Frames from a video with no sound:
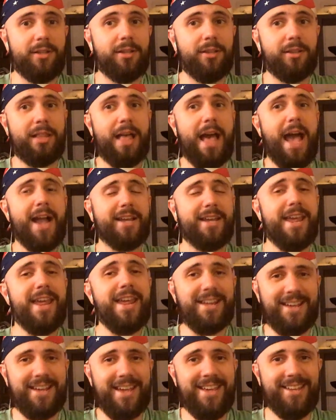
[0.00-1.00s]

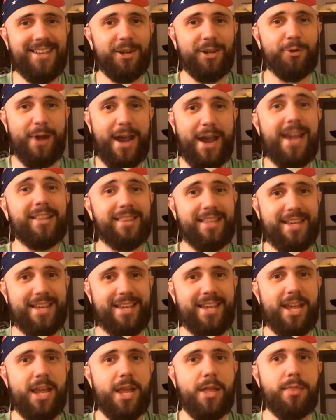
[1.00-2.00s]
lacking
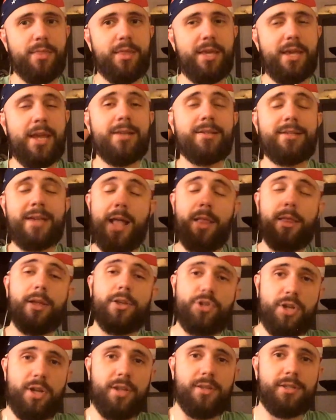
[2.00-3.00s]
greatly in the
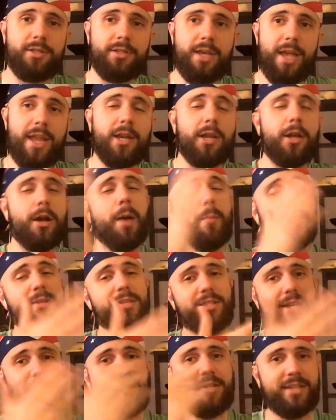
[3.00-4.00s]
intelligence and common
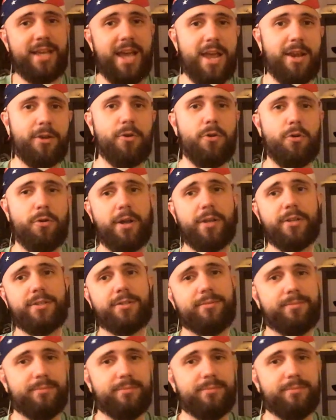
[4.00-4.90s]
sense categories?